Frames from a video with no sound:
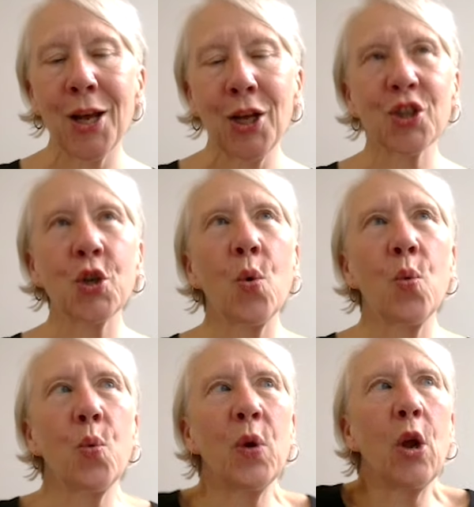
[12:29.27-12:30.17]
So
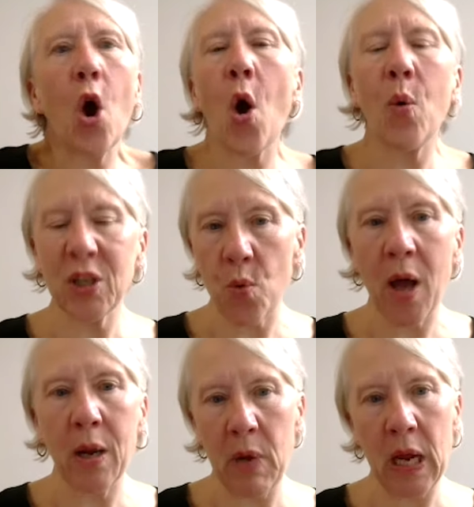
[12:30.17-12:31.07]
we always
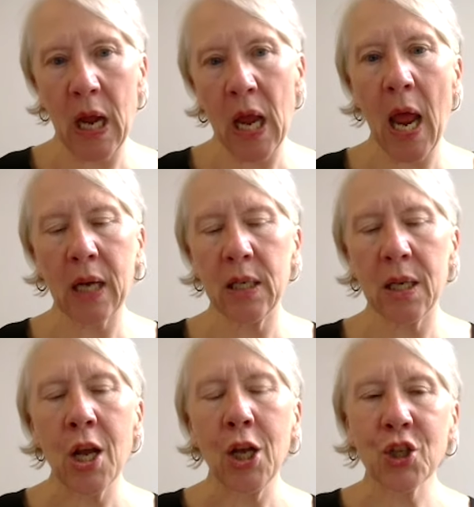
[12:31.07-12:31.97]
want to be connected.